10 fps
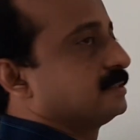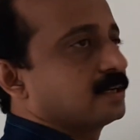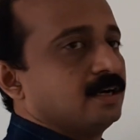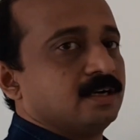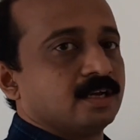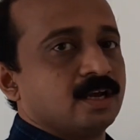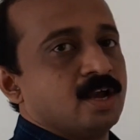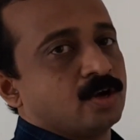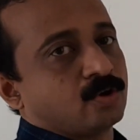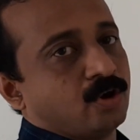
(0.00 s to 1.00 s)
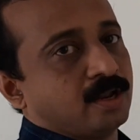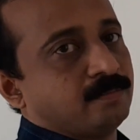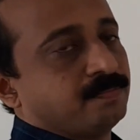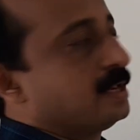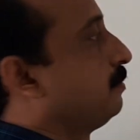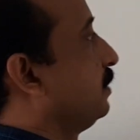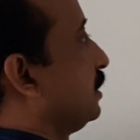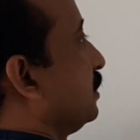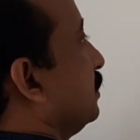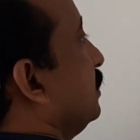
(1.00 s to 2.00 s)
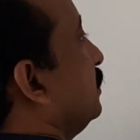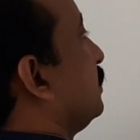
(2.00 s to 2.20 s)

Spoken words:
is called a column matrix.